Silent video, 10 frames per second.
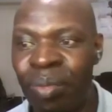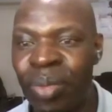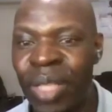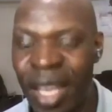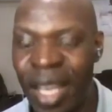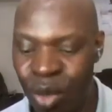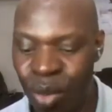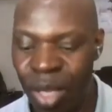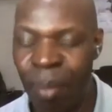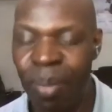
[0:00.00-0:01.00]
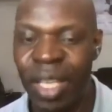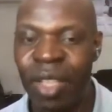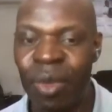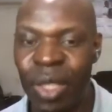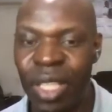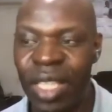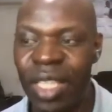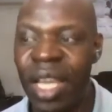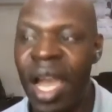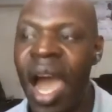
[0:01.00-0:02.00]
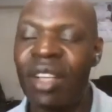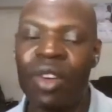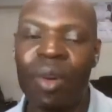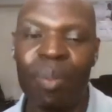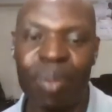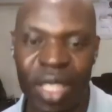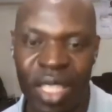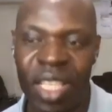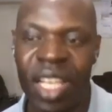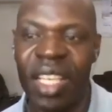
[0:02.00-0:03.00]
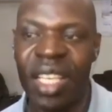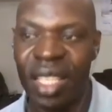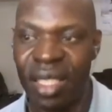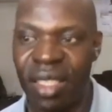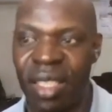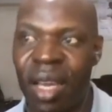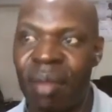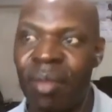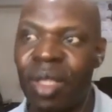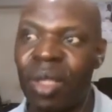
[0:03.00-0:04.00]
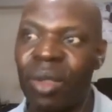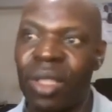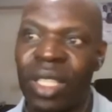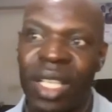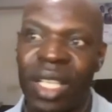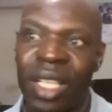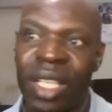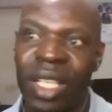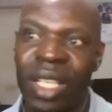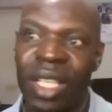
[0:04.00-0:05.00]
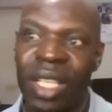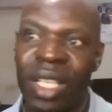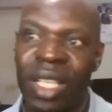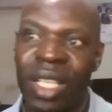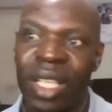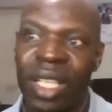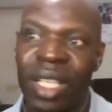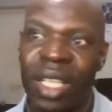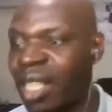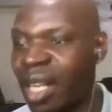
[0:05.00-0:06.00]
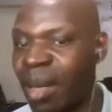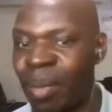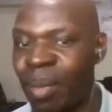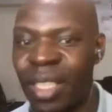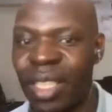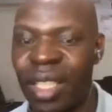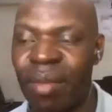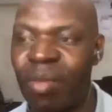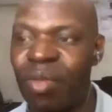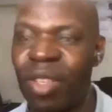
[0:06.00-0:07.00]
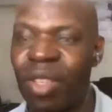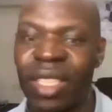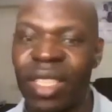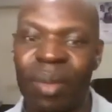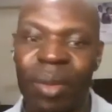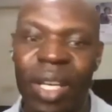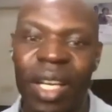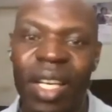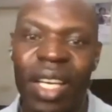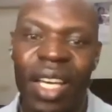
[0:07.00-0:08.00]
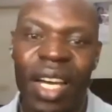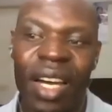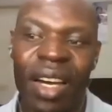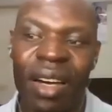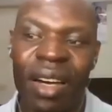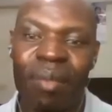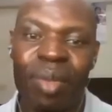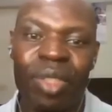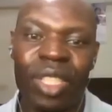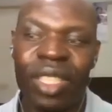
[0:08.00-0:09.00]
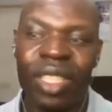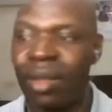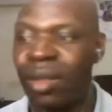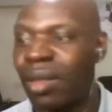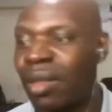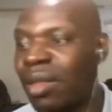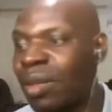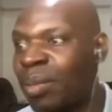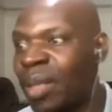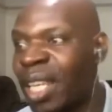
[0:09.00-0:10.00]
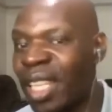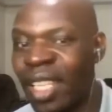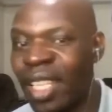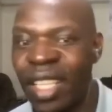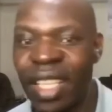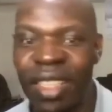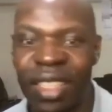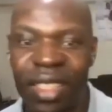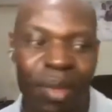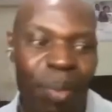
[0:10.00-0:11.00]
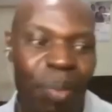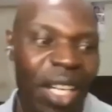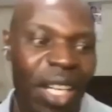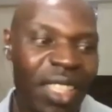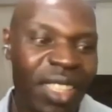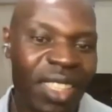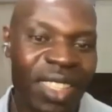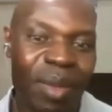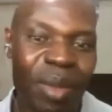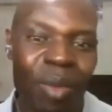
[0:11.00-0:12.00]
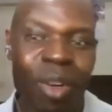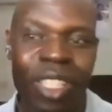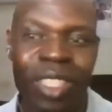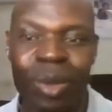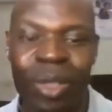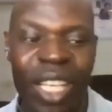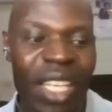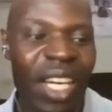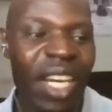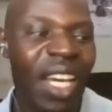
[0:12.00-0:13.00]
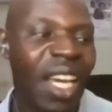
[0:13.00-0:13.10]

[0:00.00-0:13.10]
players whom they're playing with the league and competing against. I'm looking at probably Nema turning up at a game, for example, where Bundi is playing and these have been buddies, they've been working together.